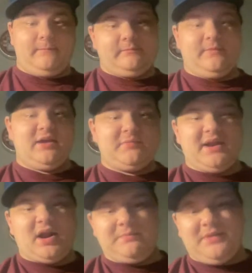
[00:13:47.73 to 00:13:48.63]
May or
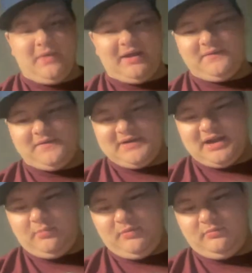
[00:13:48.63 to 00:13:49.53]
may not be my favorite
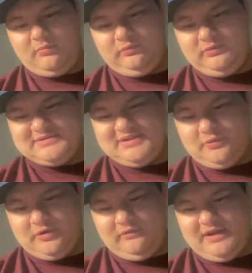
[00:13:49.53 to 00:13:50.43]
album. We'll see
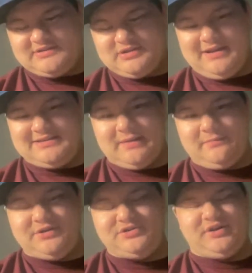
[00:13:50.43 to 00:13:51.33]
where it lands on my
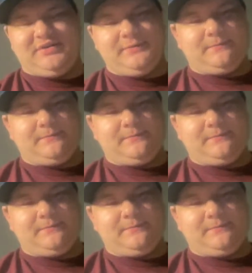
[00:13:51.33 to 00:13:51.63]
top 100.